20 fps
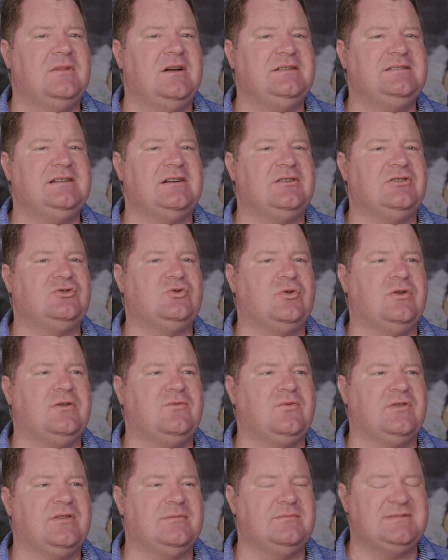a territory
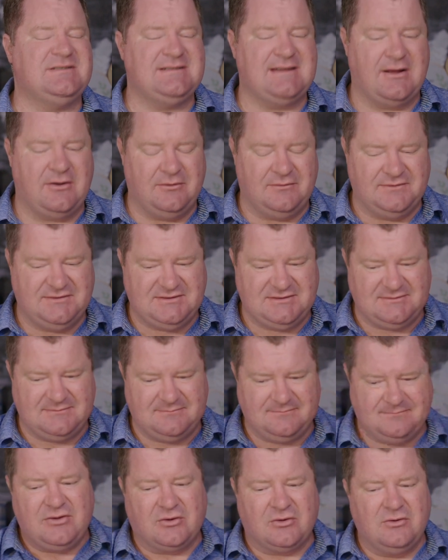for themselves.
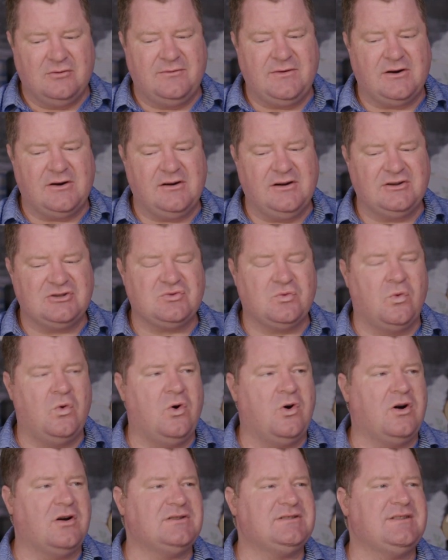Through various
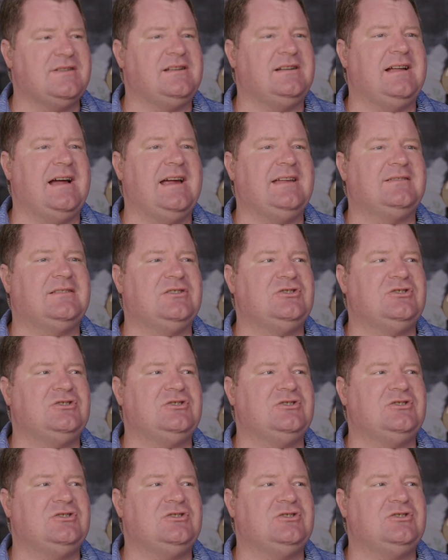wars and the like,